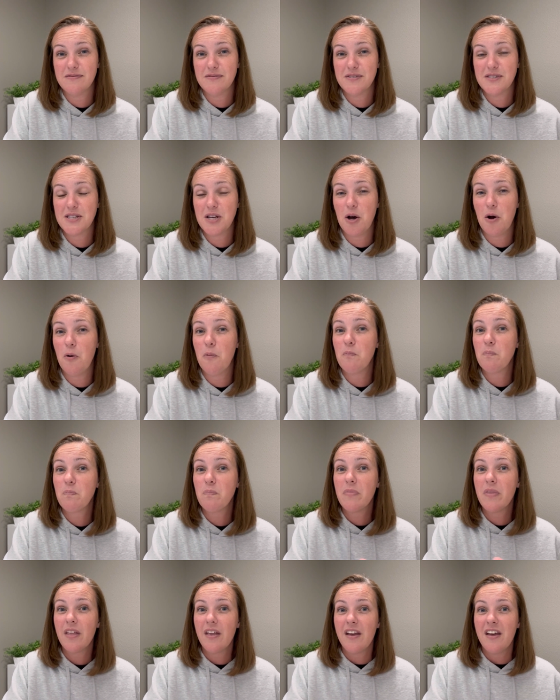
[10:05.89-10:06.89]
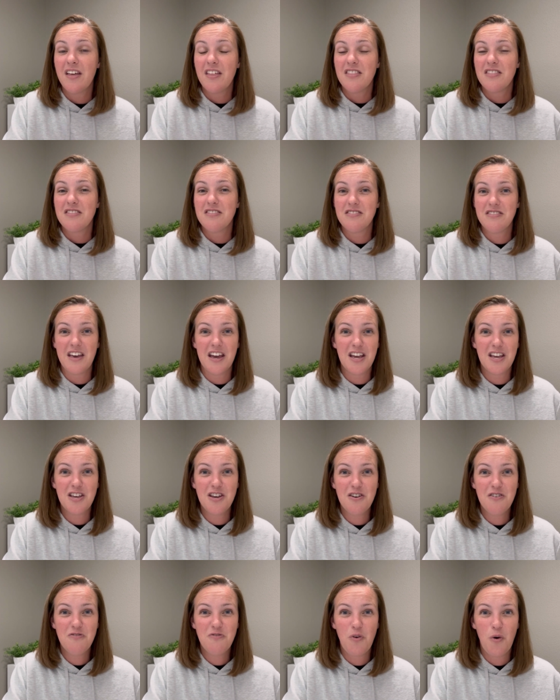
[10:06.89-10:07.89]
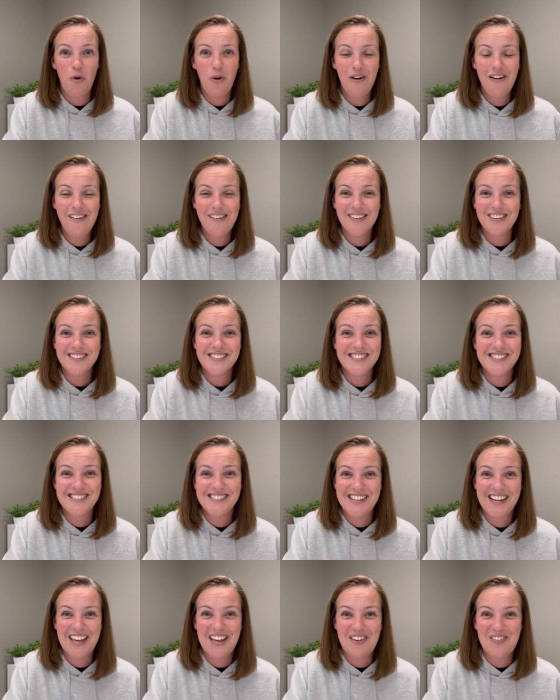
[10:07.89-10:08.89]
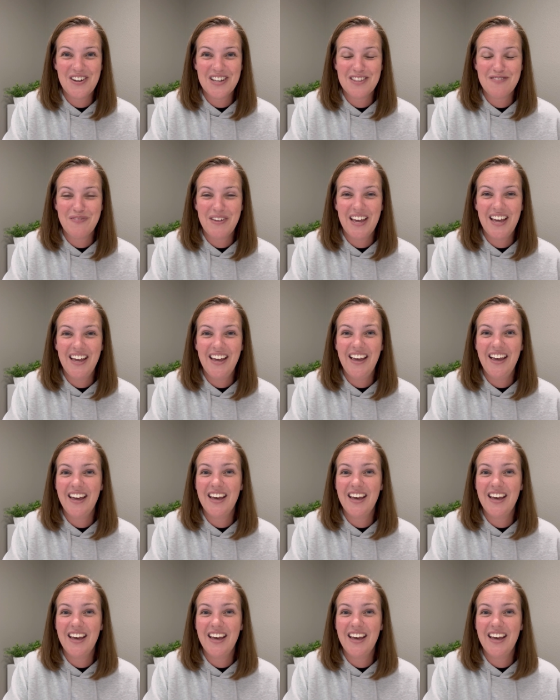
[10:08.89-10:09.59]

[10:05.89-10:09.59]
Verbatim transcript: So thank you for sticking with me.